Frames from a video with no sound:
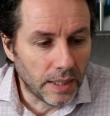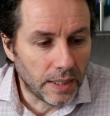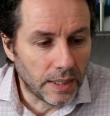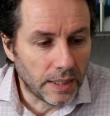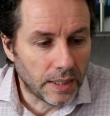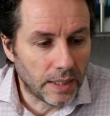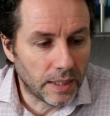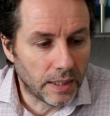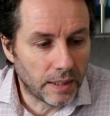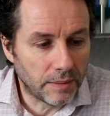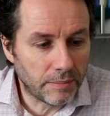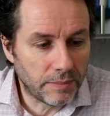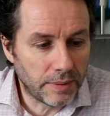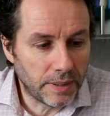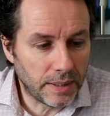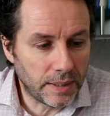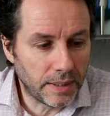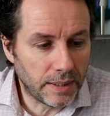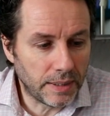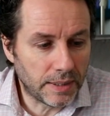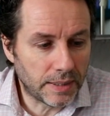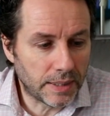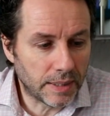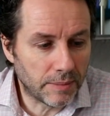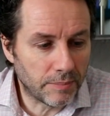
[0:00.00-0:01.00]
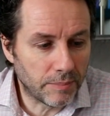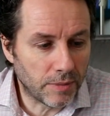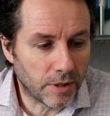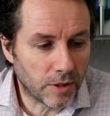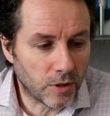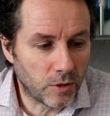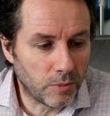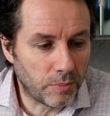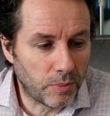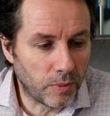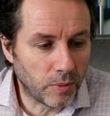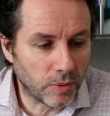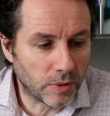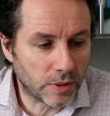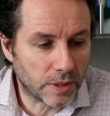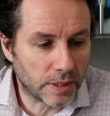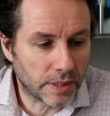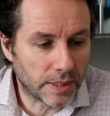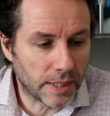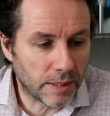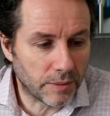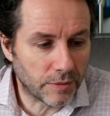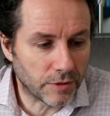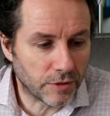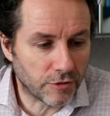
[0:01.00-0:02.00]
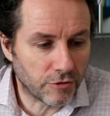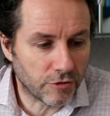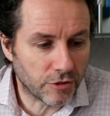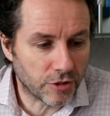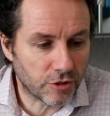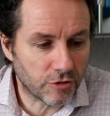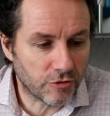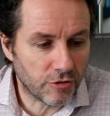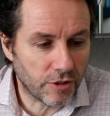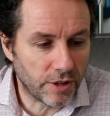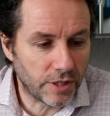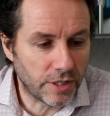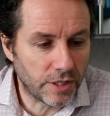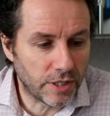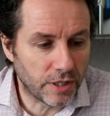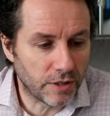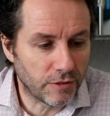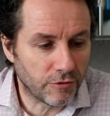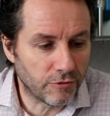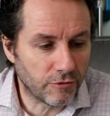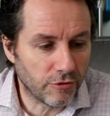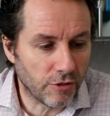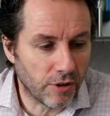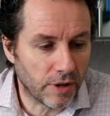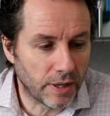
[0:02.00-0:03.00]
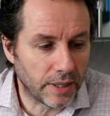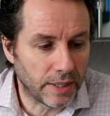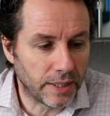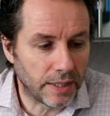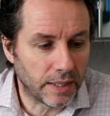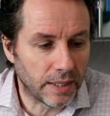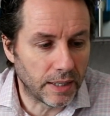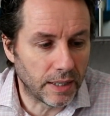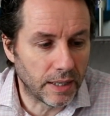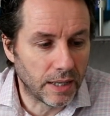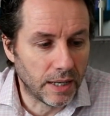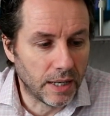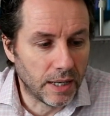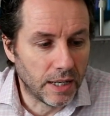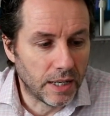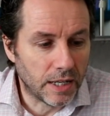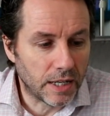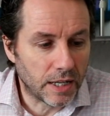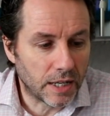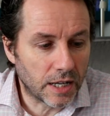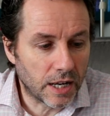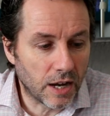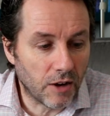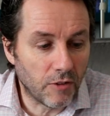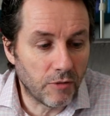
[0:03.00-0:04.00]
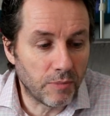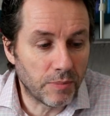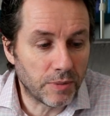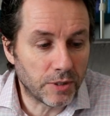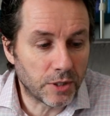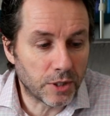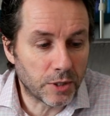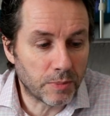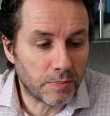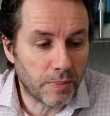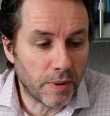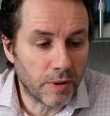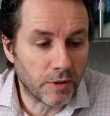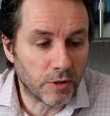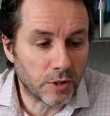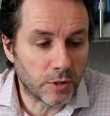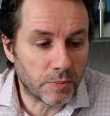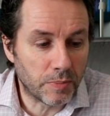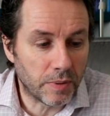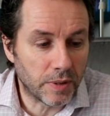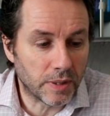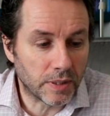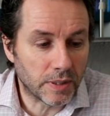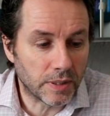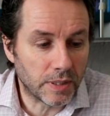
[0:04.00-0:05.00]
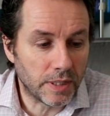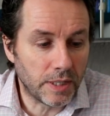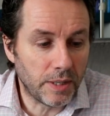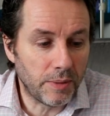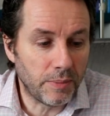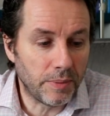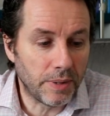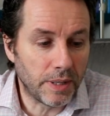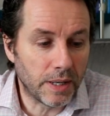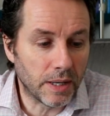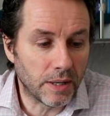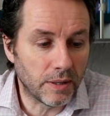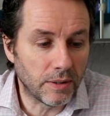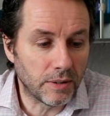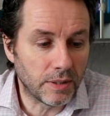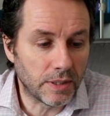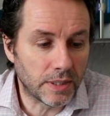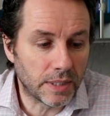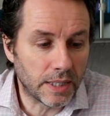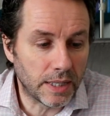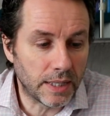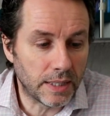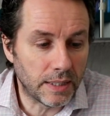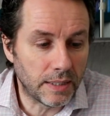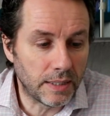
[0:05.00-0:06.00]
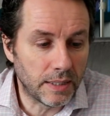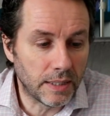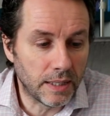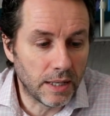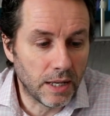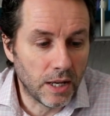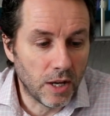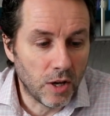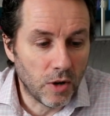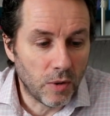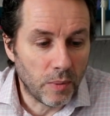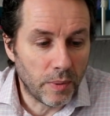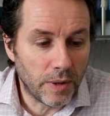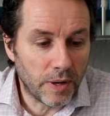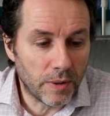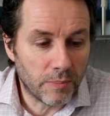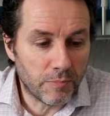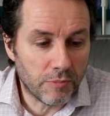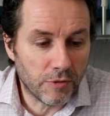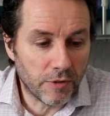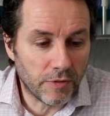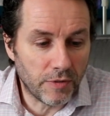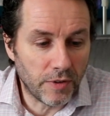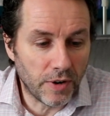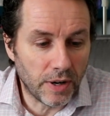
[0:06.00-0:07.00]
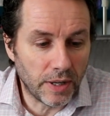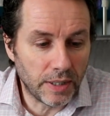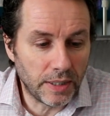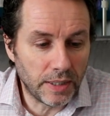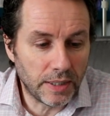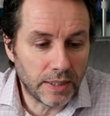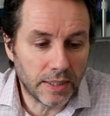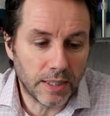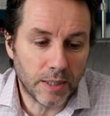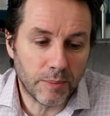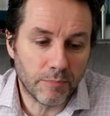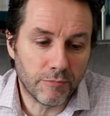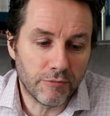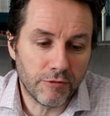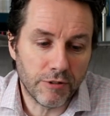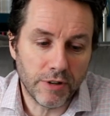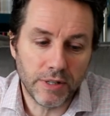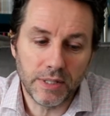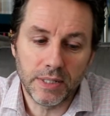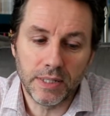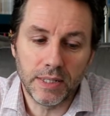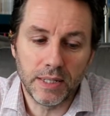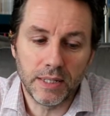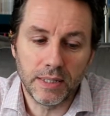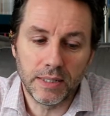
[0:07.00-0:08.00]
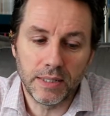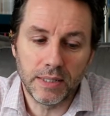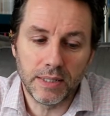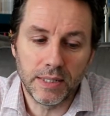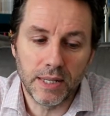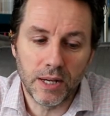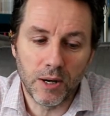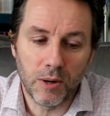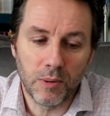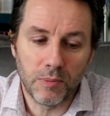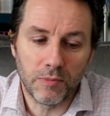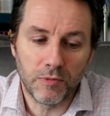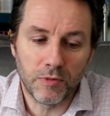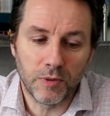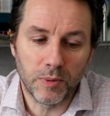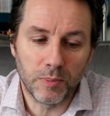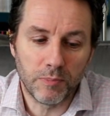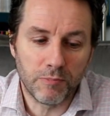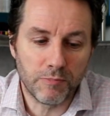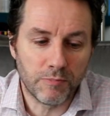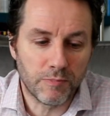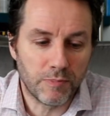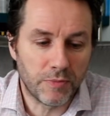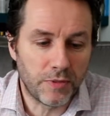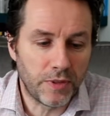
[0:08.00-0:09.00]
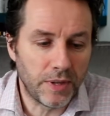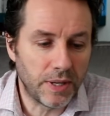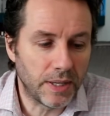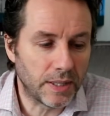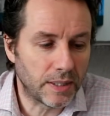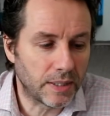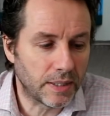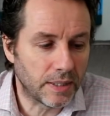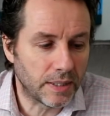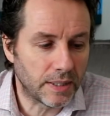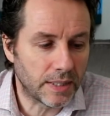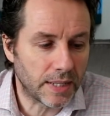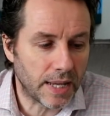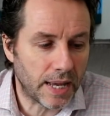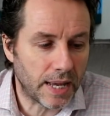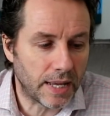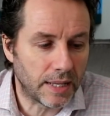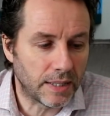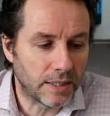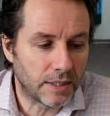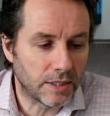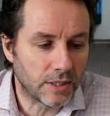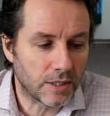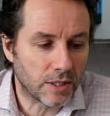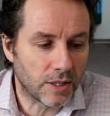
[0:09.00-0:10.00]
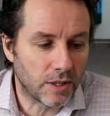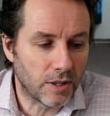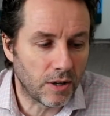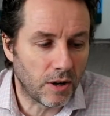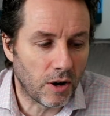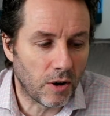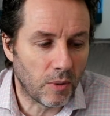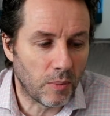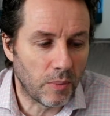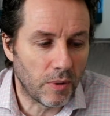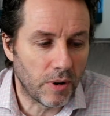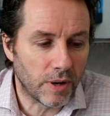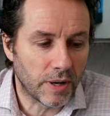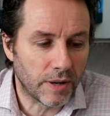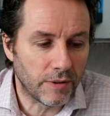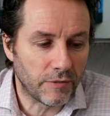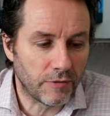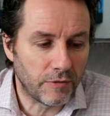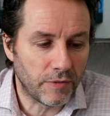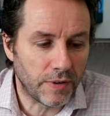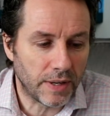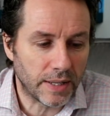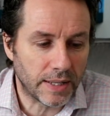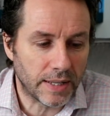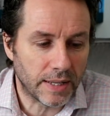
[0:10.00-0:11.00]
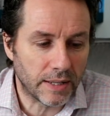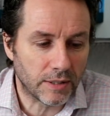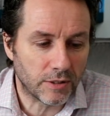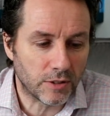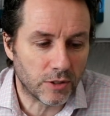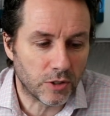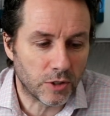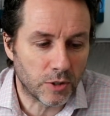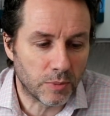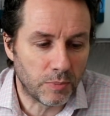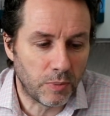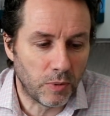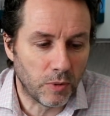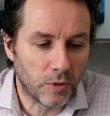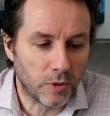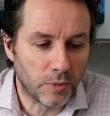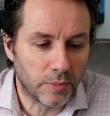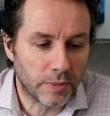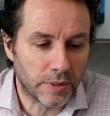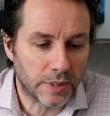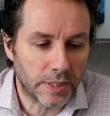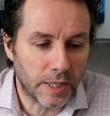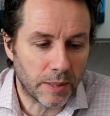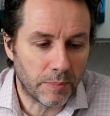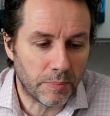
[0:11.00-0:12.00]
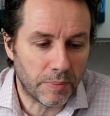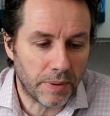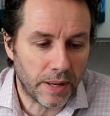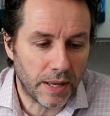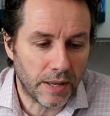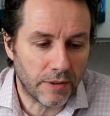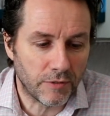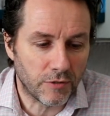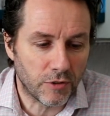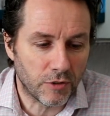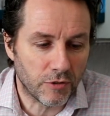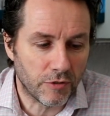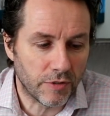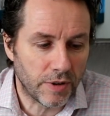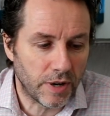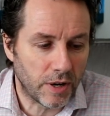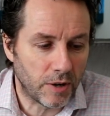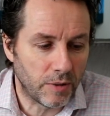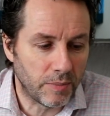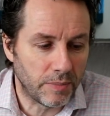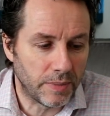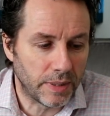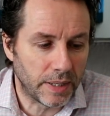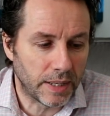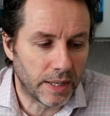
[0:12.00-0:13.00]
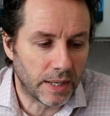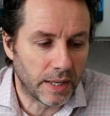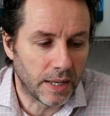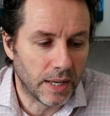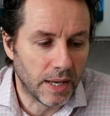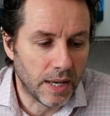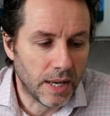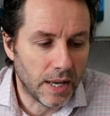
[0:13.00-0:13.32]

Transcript: And Michael Ball says that was frustrating and frightening. The government spokesperson, here we go, said, we have provided an unprecedented help for theatres and are working flat out to support them as they plan for reopening.